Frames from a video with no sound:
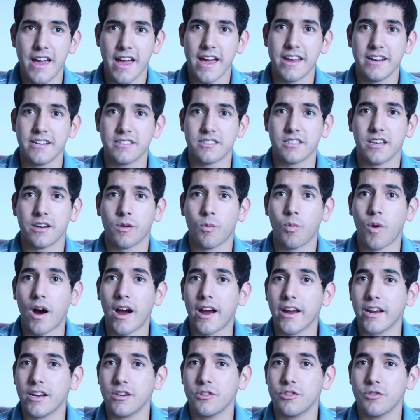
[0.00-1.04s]
And it's like,
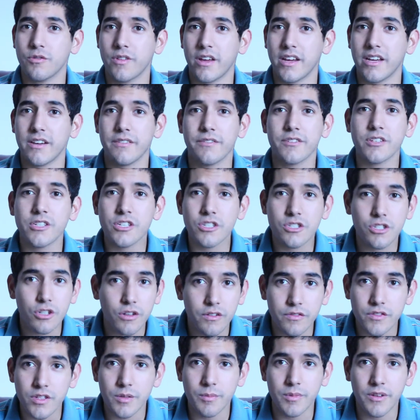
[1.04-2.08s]
why do they even
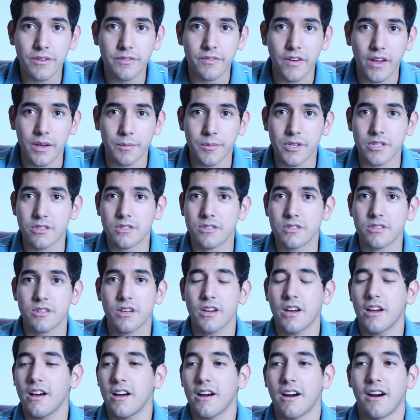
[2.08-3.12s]
deserve to be
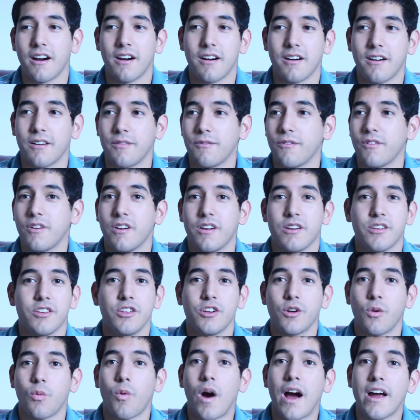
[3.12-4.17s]
famous?
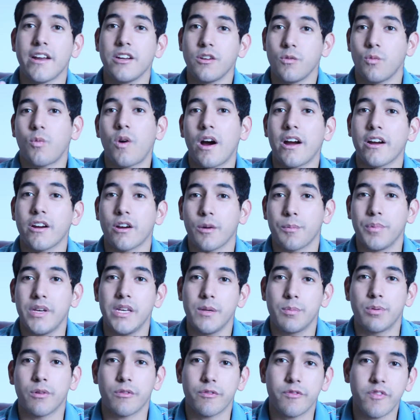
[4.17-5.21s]
You know, why are
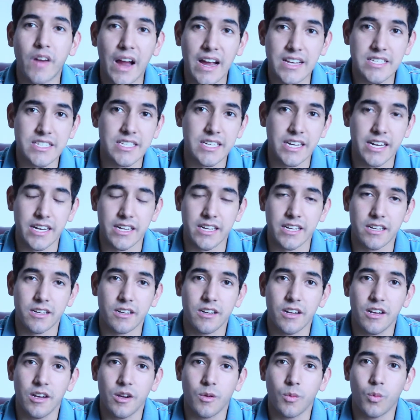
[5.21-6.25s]
people
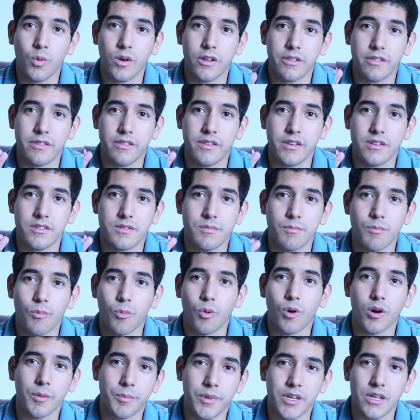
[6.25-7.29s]
fascinated with these
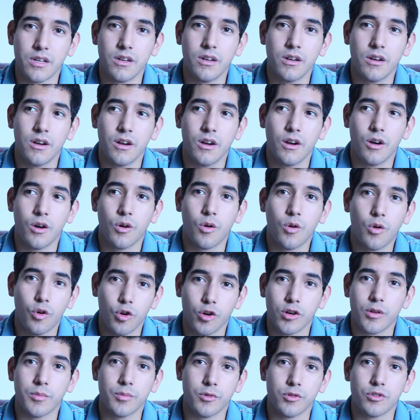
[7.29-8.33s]
morbid,
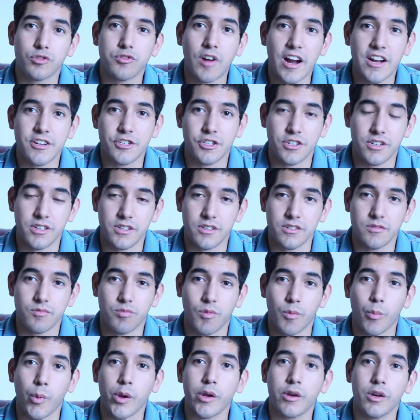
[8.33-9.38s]
horrible tragedies
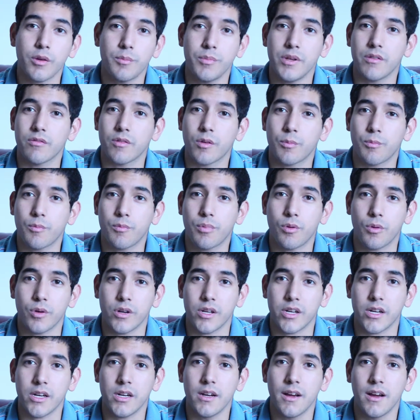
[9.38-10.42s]
when we could be
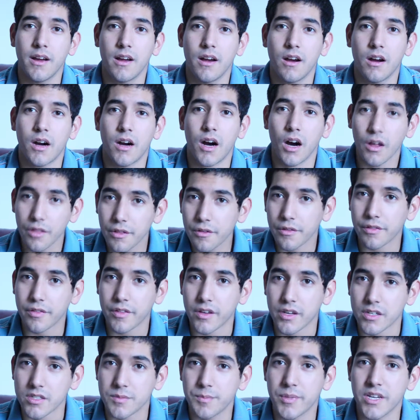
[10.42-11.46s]
reporting other
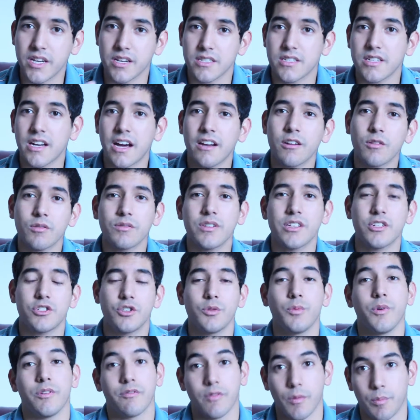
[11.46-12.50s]
things? Because not only
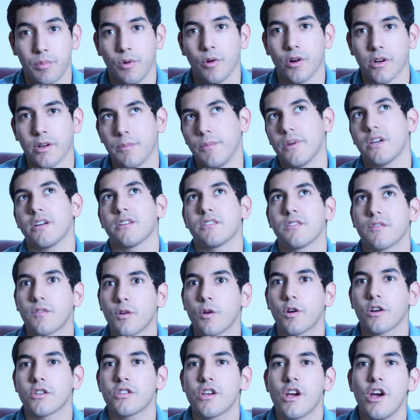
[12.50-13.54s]
do we report it, because of
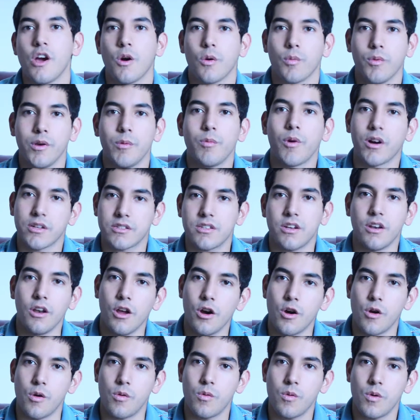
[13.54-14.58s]
course we want to
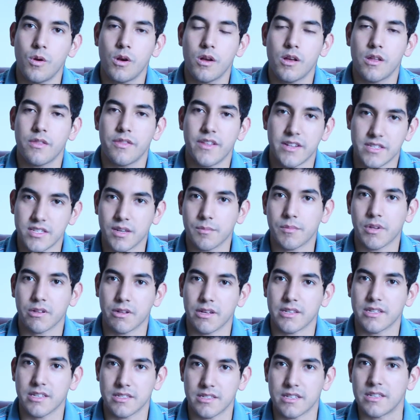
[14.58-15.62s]
know that something
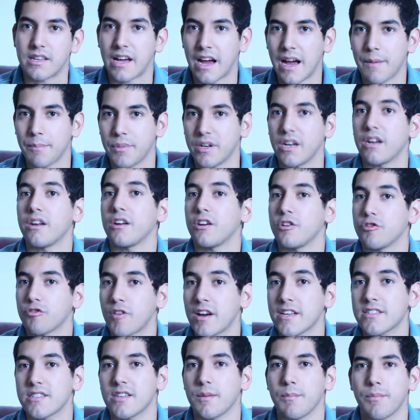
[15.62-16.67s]
like this has happened and
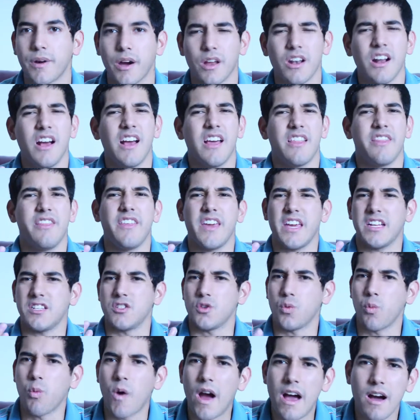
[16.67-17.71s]
address it, but they
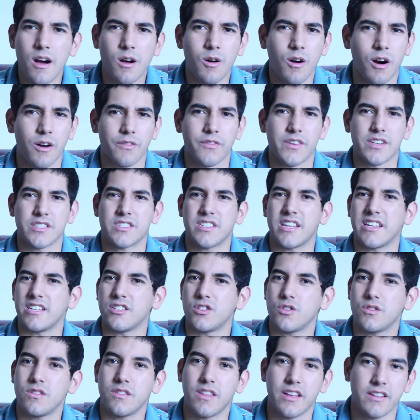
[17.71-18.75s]
dwell on this.
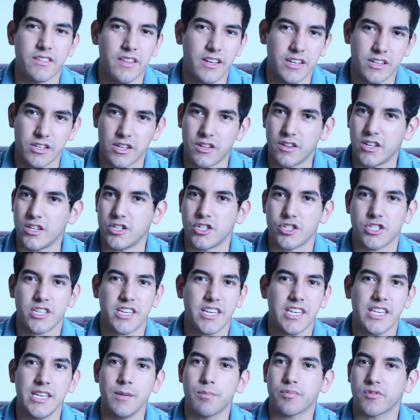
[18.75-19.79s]
They
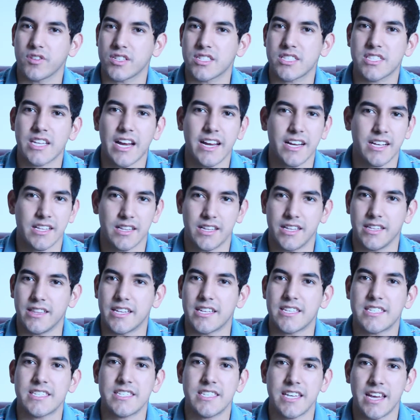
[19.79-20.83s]
just keep recycling
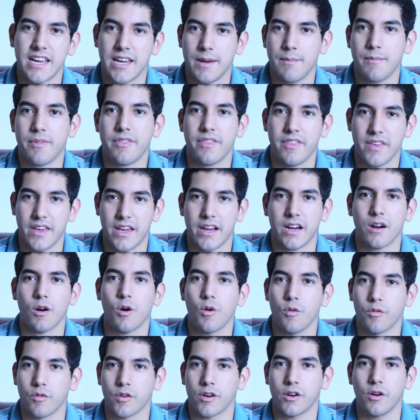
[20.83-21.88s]
the same thing
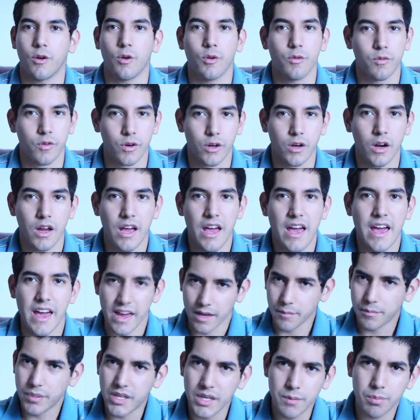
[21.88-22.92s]
over and over,
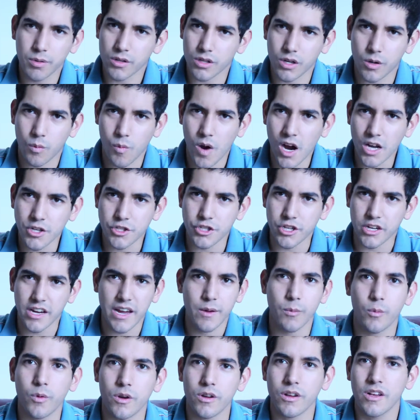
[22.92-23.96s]
and people are watching,
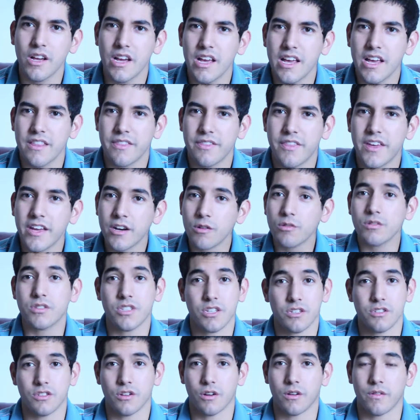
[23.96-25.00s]
and they don't
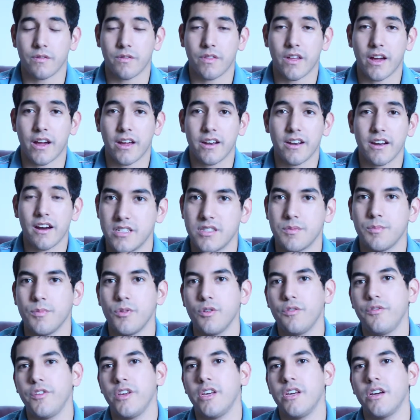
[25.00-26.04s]
deserve that. This
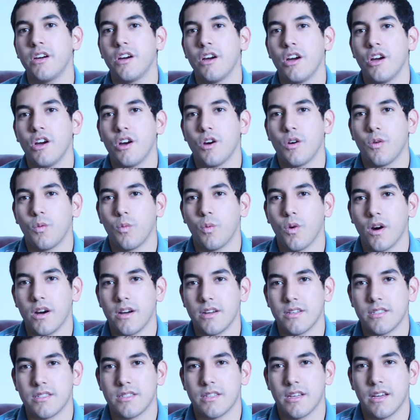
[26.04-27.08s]
movie
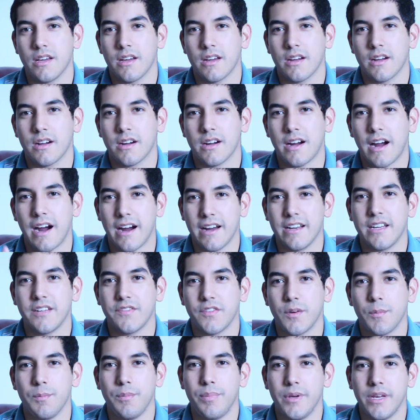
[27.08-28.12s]
was kind
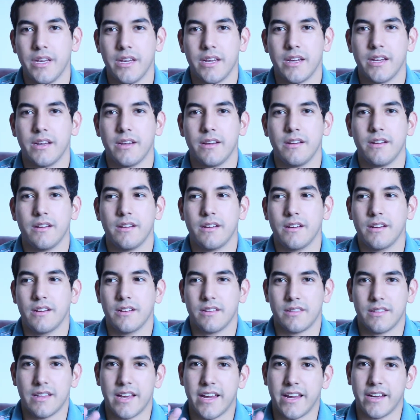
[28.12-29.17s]
of a big,
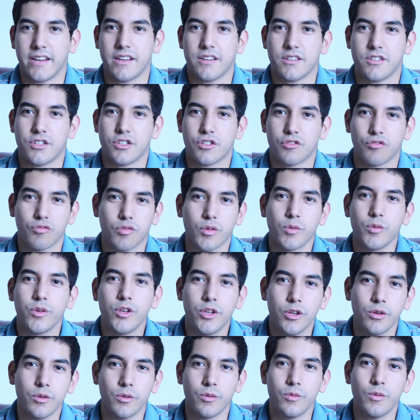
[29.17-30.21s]
like, screw
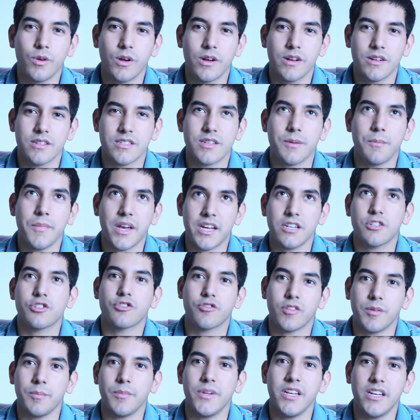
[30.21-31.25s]
you to
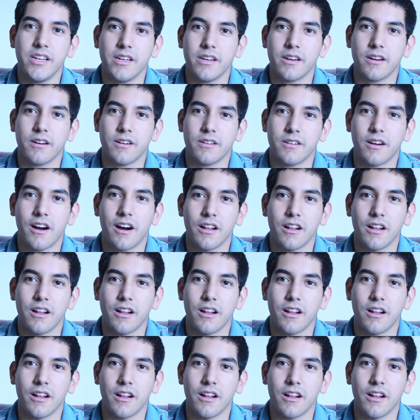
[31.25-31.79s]
mainstream media.